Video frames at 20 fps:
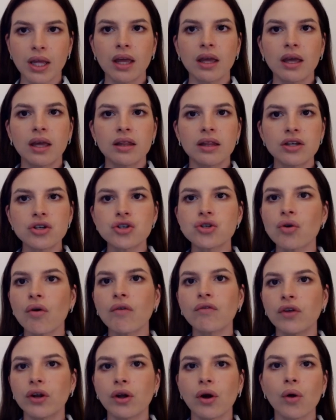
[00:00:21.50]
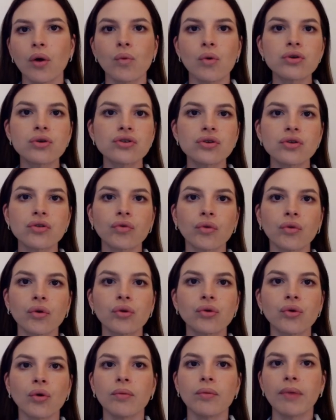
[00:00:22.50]
This short video walks you through
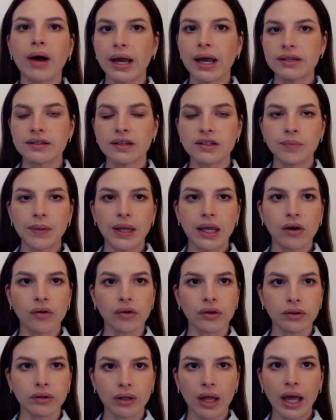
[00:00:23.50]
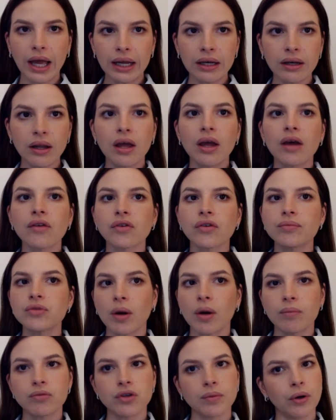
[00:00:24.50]
your My SSP Kit Online from top
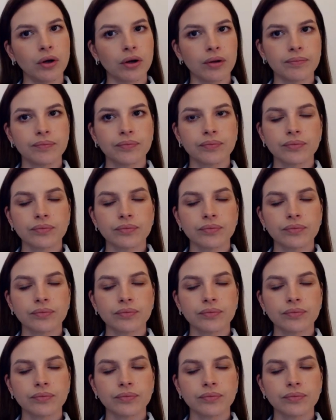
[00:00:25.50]
to bottom,